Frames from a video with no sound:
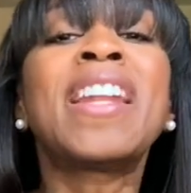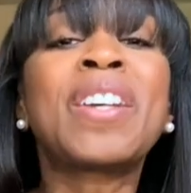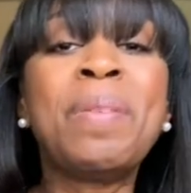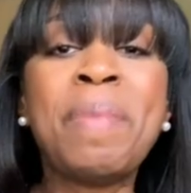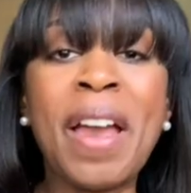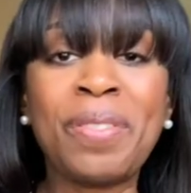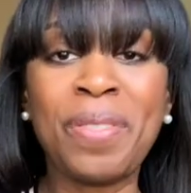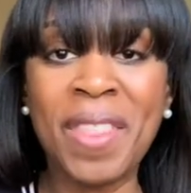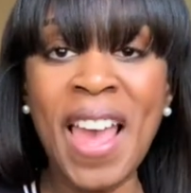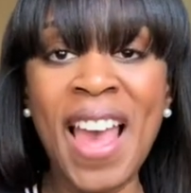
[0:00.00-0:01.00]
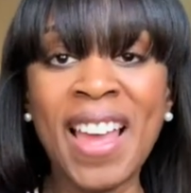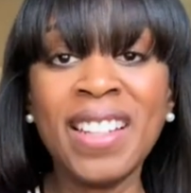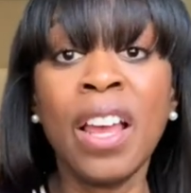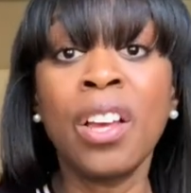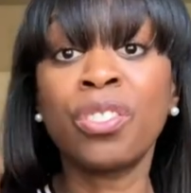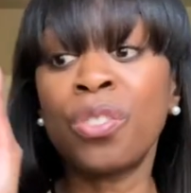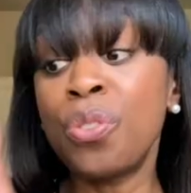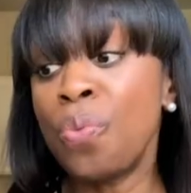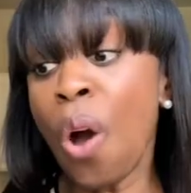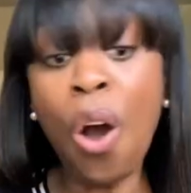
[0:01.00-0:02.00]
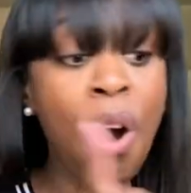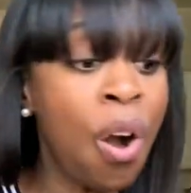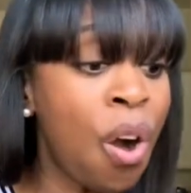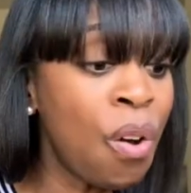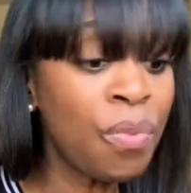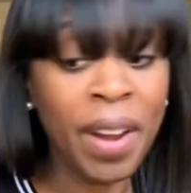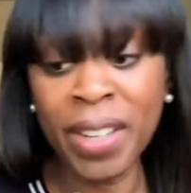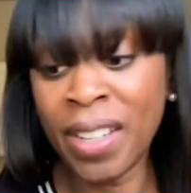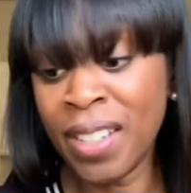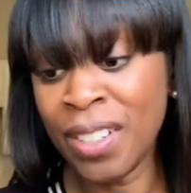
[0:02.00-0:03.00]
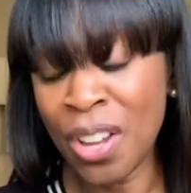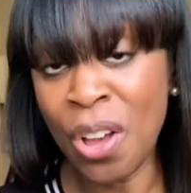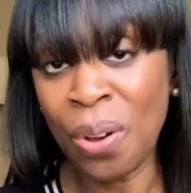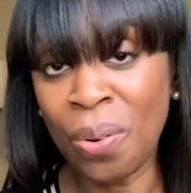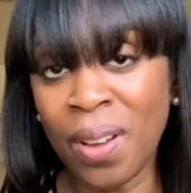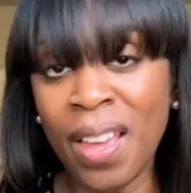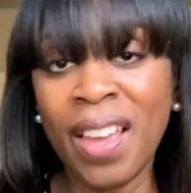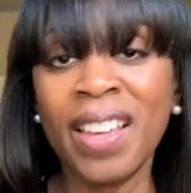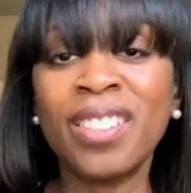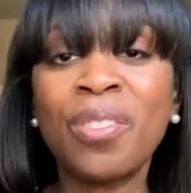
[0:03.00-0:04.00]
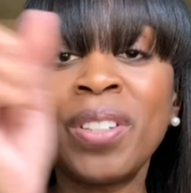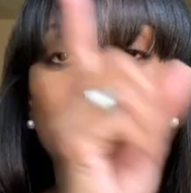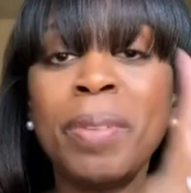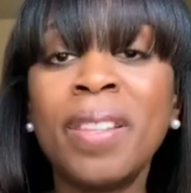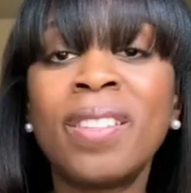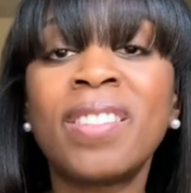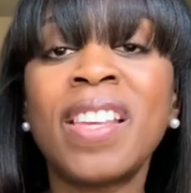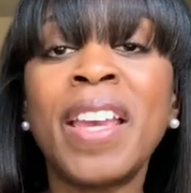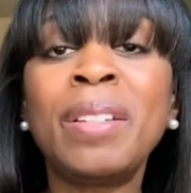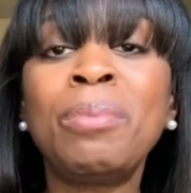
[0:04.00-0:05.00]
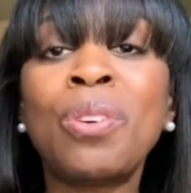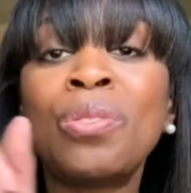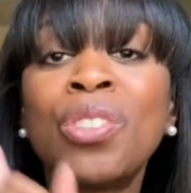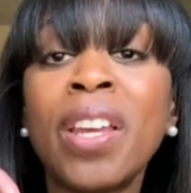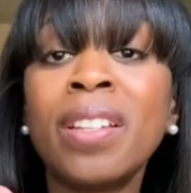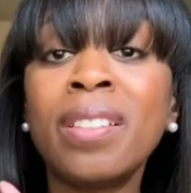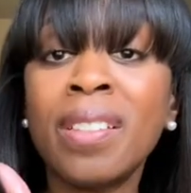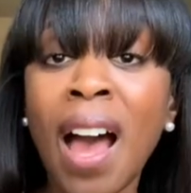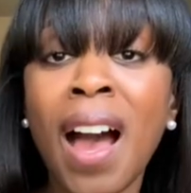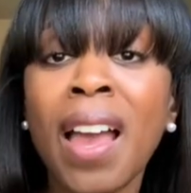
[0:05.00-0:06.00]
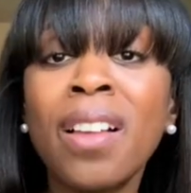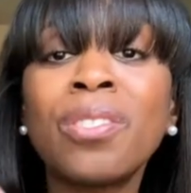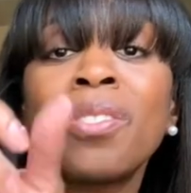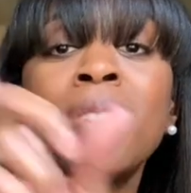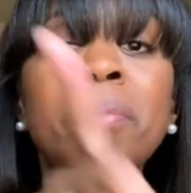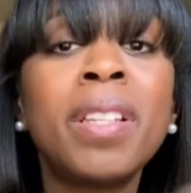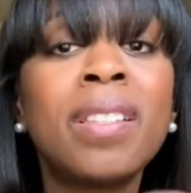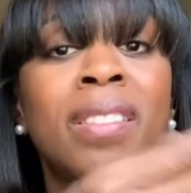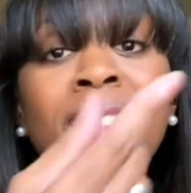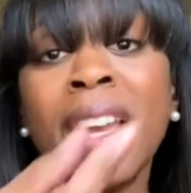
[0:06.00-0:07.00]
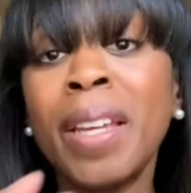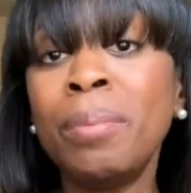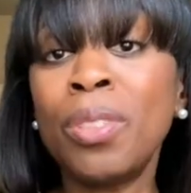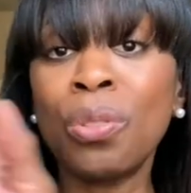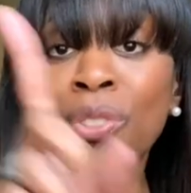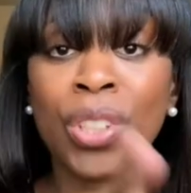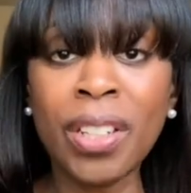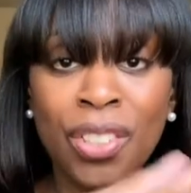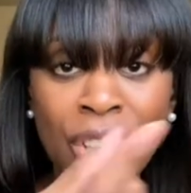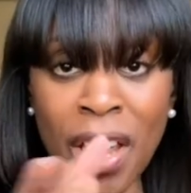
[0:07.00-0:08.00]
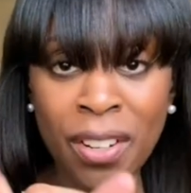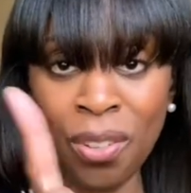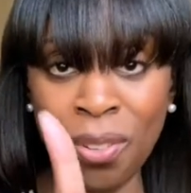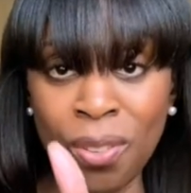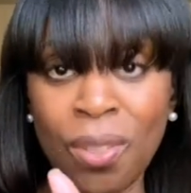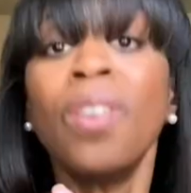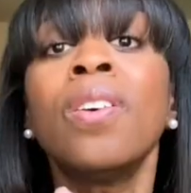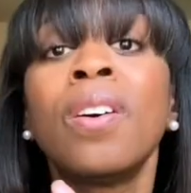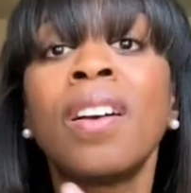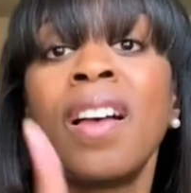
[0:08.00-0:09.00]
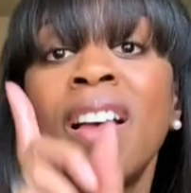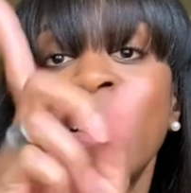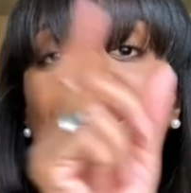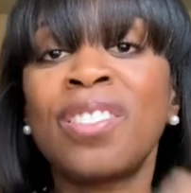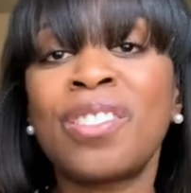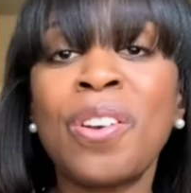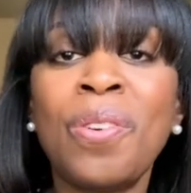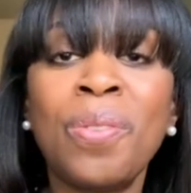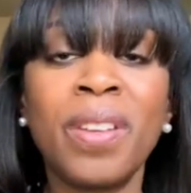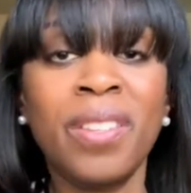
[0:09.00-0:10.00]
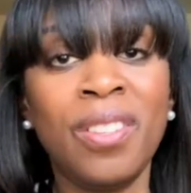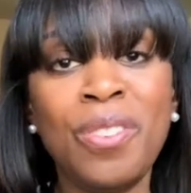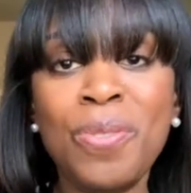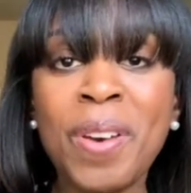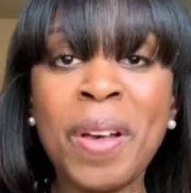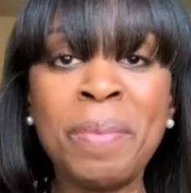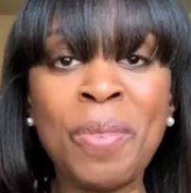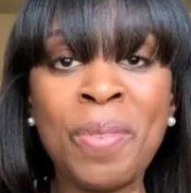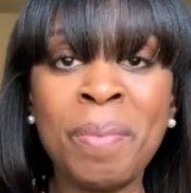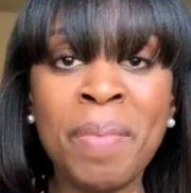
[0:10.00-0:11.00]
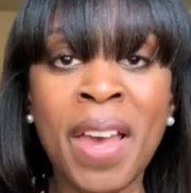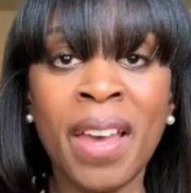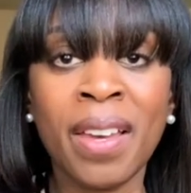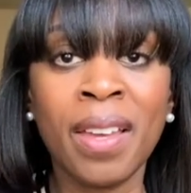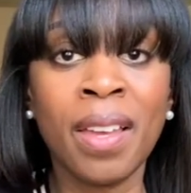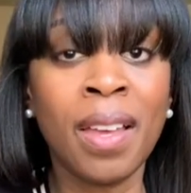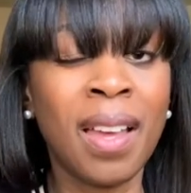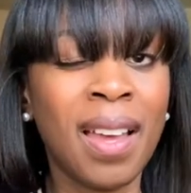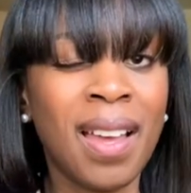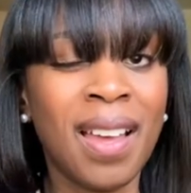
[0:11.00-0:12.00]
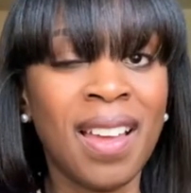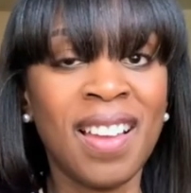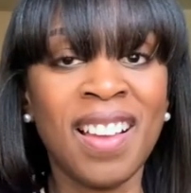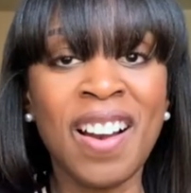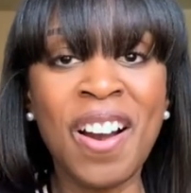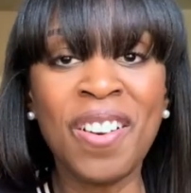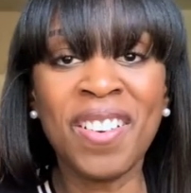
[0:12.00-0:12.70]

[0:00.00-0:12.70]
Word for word: to come back for that. So you already know. It's going to be the same Dolce Dawn. It's going to be the same Dolce channel. So you come on back. All